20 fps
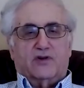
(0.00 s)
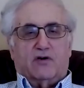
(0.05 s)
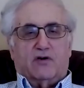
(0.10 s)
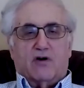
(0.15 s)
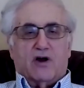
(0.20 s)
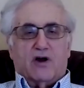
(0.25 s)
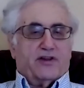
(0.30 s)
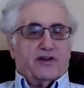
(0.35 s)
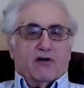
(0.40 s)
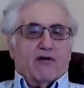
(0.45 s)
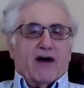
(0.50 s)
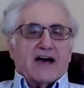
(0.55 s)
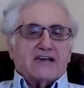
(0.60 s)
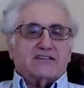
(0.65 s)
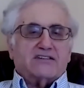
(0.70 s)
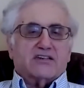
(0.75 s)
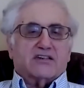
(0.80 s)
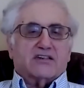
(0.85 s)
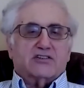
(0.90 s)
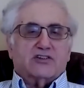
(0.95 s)
Or
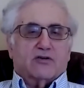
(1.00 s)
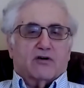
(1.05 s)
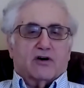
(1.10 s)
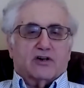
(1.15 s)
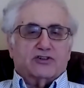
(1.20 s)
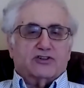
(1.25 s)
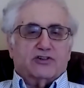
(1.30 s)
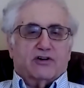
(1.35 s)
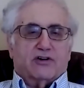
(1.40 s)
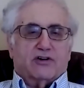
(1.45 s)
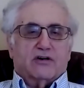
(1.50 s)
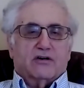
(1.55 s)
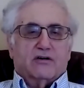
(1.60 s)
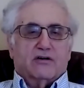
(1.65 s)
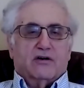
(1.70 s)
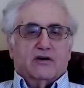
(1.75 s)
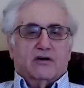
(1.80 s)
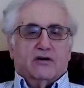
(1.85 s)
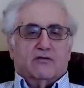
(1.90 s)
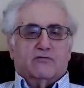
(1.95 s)
thoracic surgery.
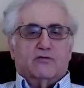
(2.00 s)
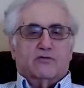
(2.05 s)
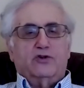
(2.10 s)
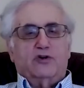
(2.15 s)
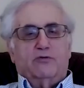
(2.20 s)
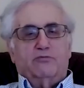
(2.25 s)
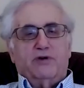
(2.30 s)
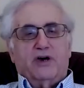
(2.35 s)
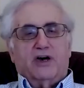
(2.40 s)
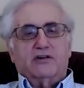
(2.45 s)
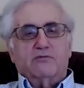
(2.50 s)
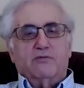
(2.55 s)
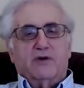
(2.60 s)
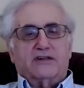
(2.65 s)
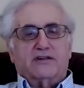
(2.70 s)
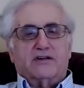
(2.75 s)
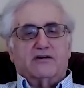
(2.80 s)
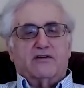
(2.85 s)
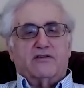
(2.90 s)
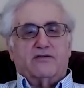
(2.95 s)
Would you be
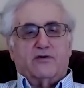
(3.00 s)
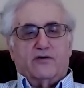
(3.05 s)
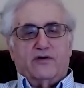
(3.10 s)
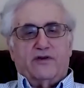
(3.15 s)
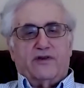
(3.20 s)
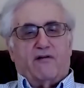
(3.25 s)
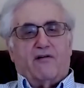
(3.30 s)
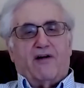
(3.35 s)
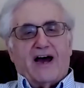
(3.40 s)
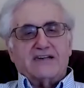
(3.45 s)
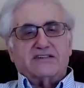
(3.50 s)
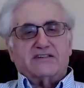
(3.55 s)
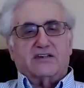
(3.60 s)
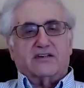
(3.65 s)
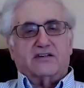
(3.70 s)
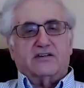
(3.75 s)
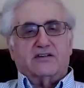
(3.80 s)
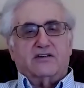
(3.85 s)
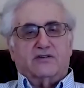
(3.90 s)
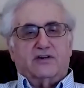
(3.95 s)
admitted to
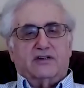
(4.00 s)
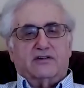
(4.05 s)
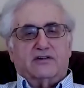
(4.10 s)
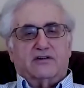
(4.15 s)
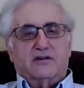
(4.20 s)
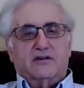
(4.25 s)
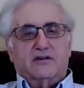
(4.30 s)
thoracic unit?